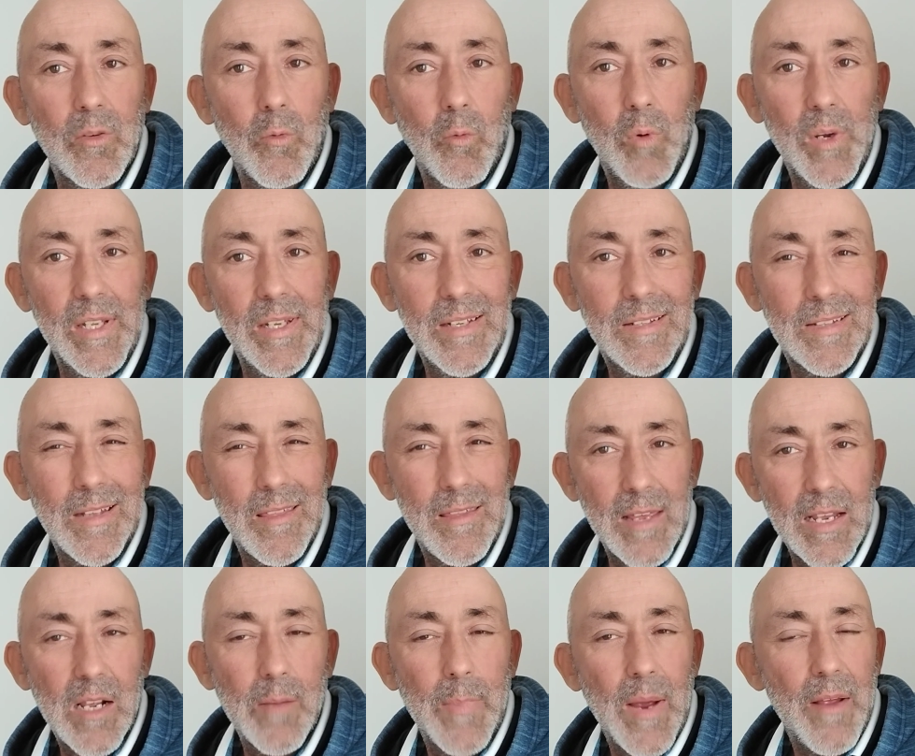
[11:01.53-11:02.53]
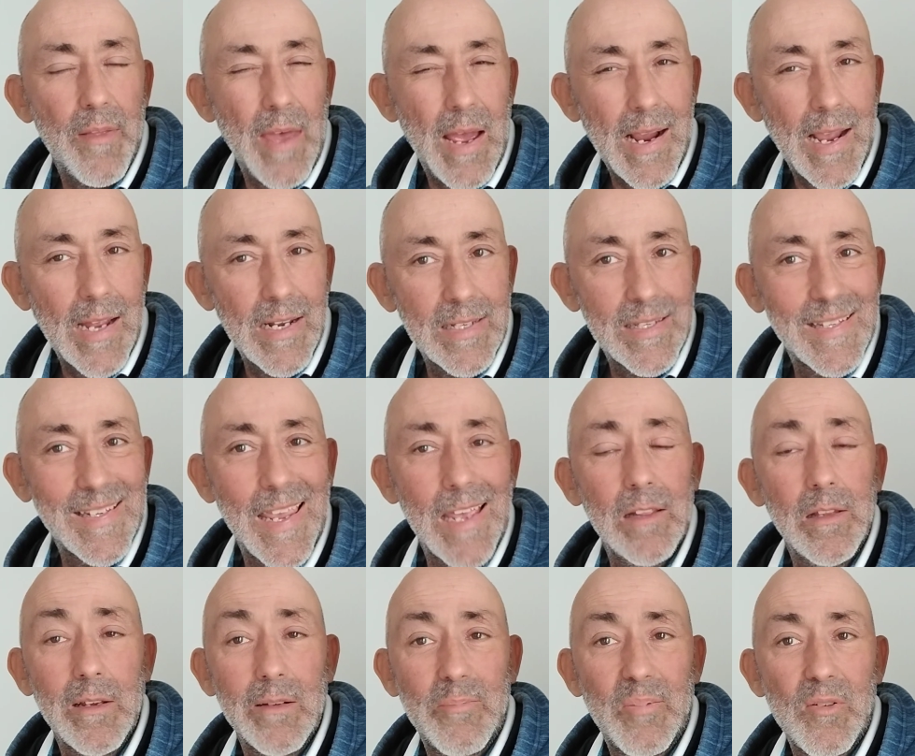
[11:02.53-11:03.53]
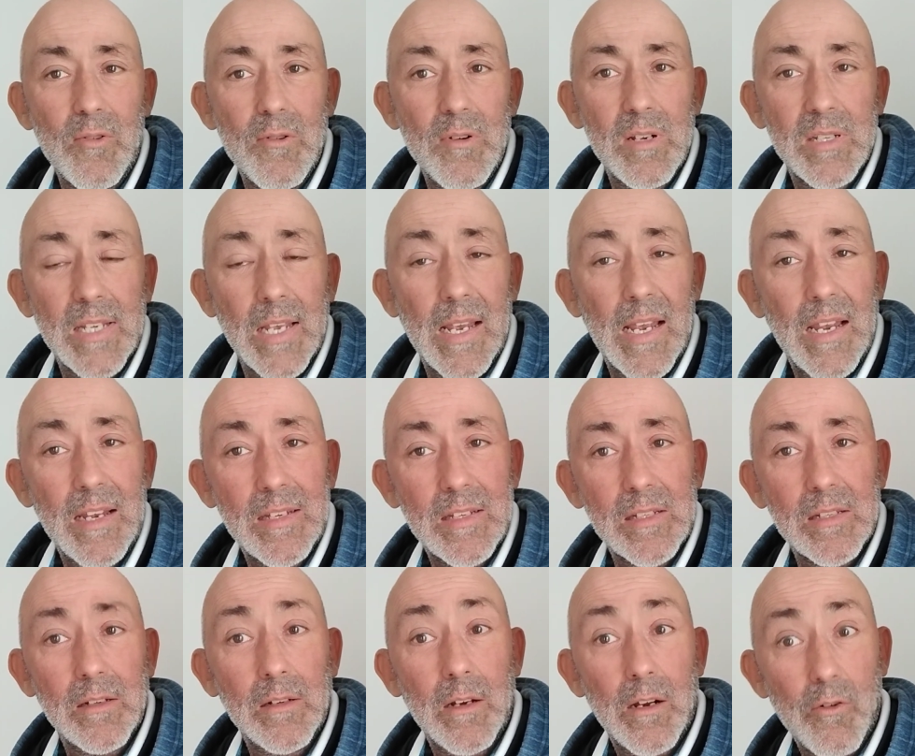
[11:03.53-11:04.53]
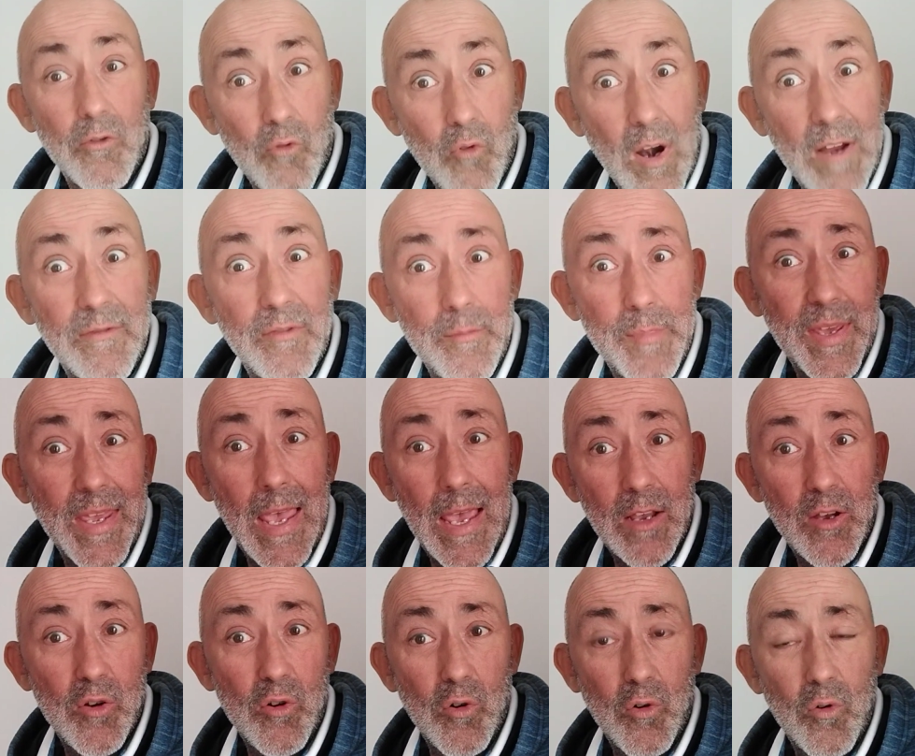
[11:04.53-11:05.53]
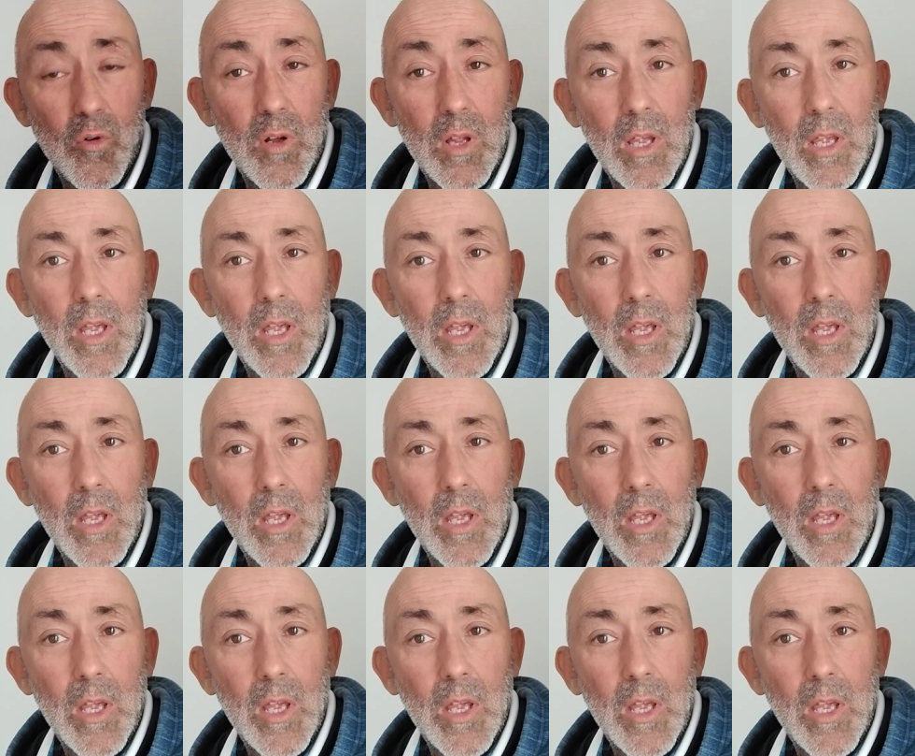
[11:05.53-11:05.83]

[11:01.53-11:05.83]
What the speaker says: that we need to think about that kind of scaling process right from the get-go.